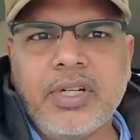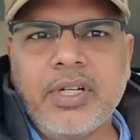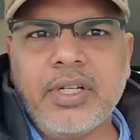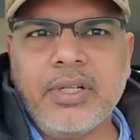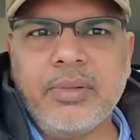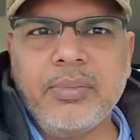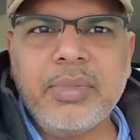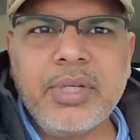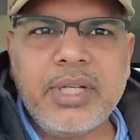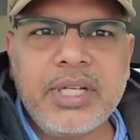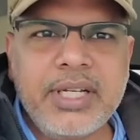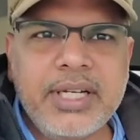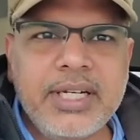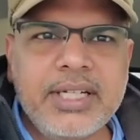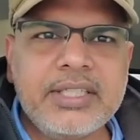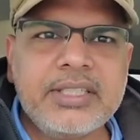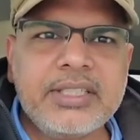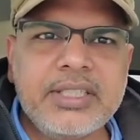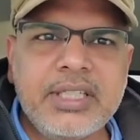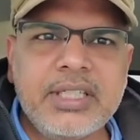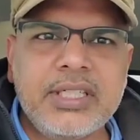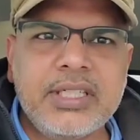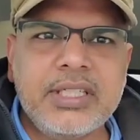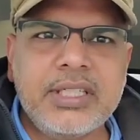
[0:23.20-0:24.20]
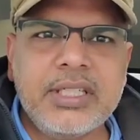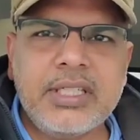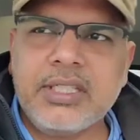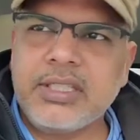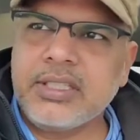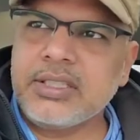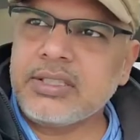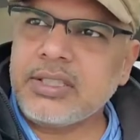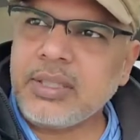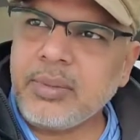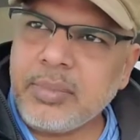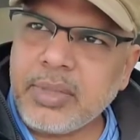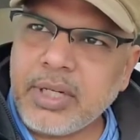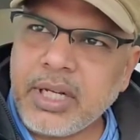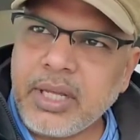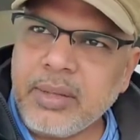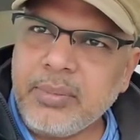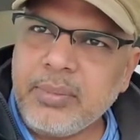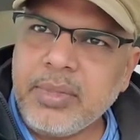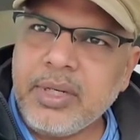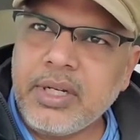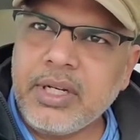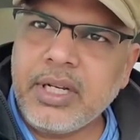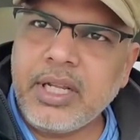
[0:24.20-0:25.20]
immigration and
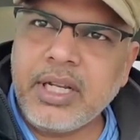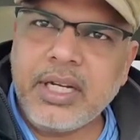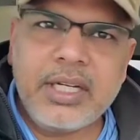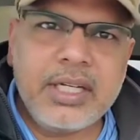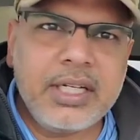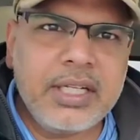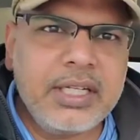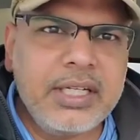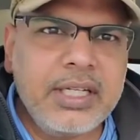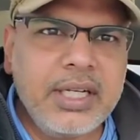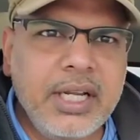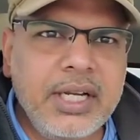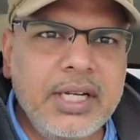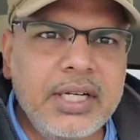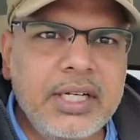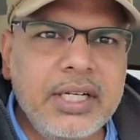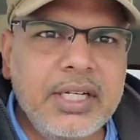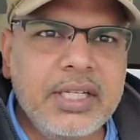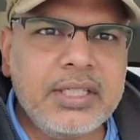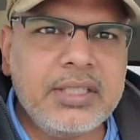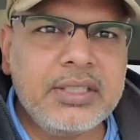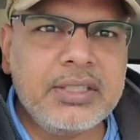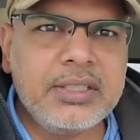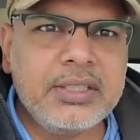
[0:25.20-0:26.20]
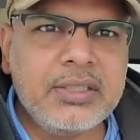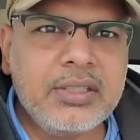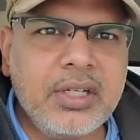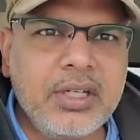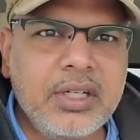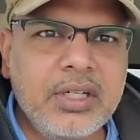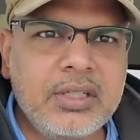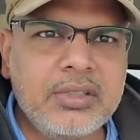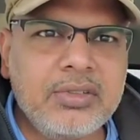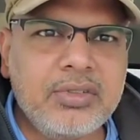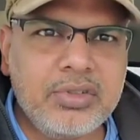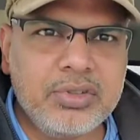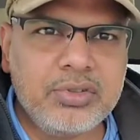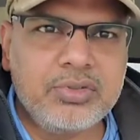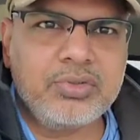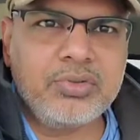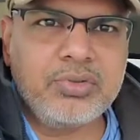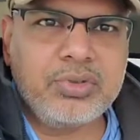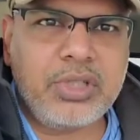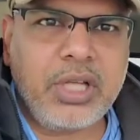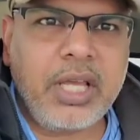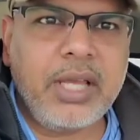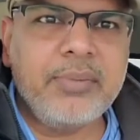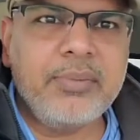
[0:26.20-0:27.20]
sometime in 1990s. Those
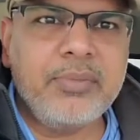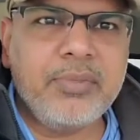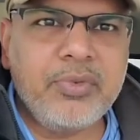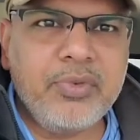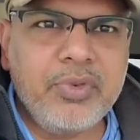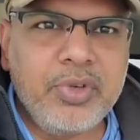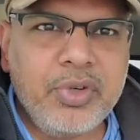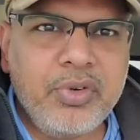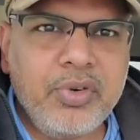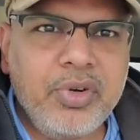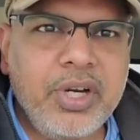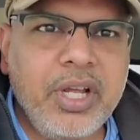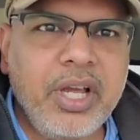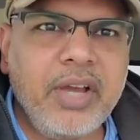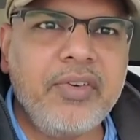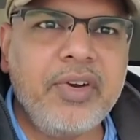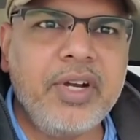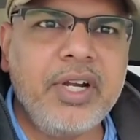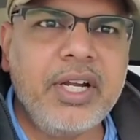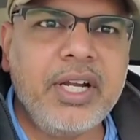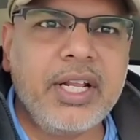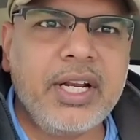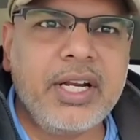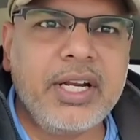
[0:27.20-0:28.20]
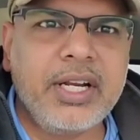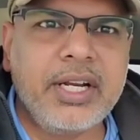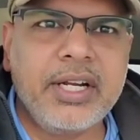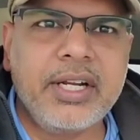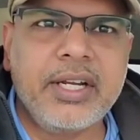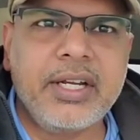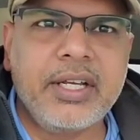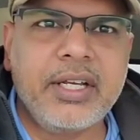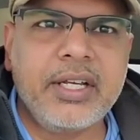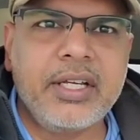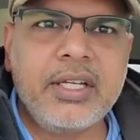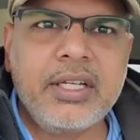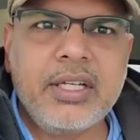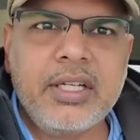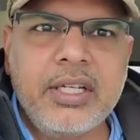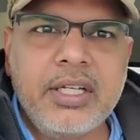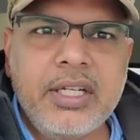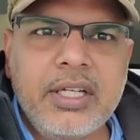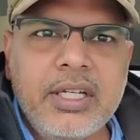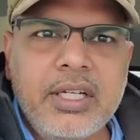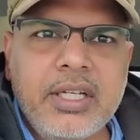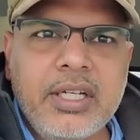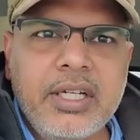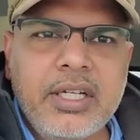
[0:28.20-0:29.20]
time we don't have internet
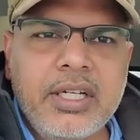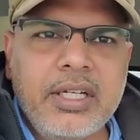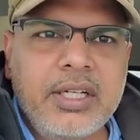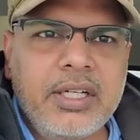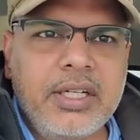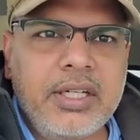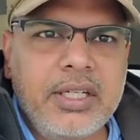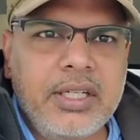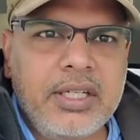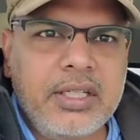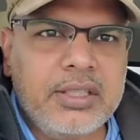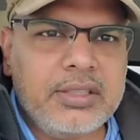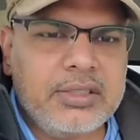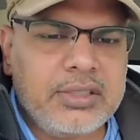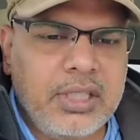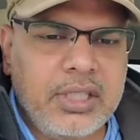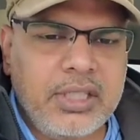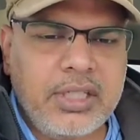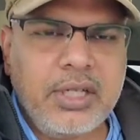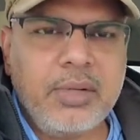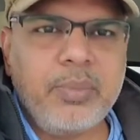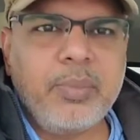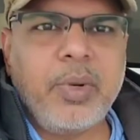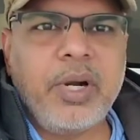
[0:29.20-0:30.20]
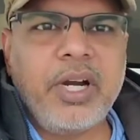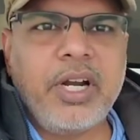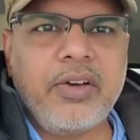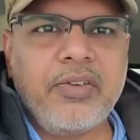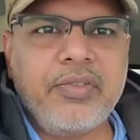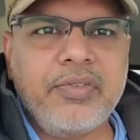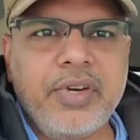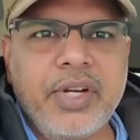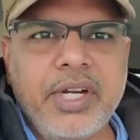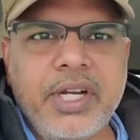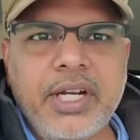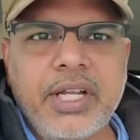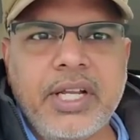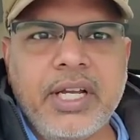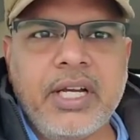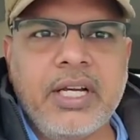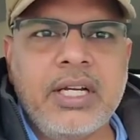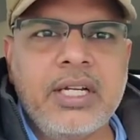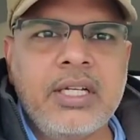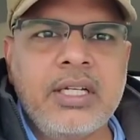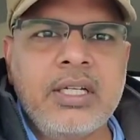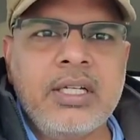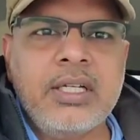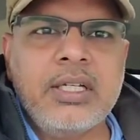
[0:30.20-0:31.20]
in southern part of India,
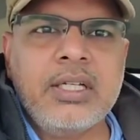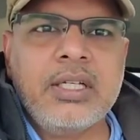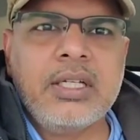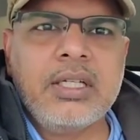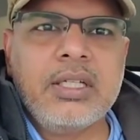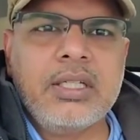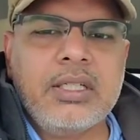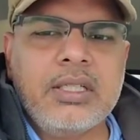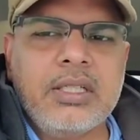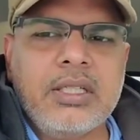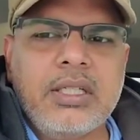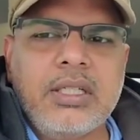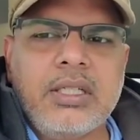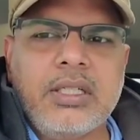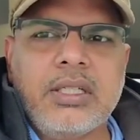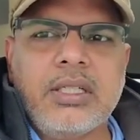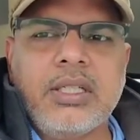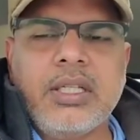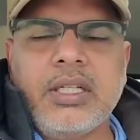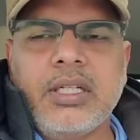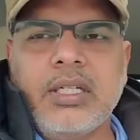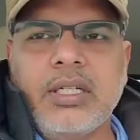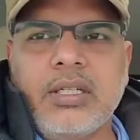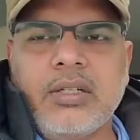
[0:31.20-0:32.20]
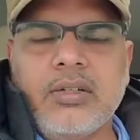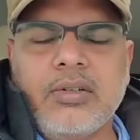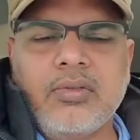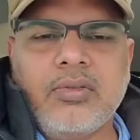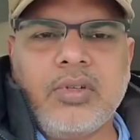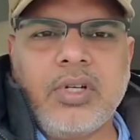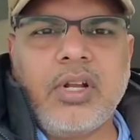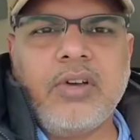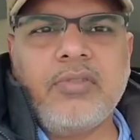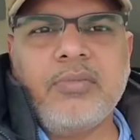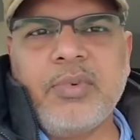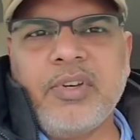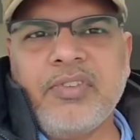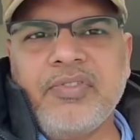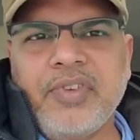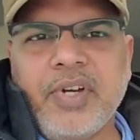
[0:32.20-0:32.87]
and then one of my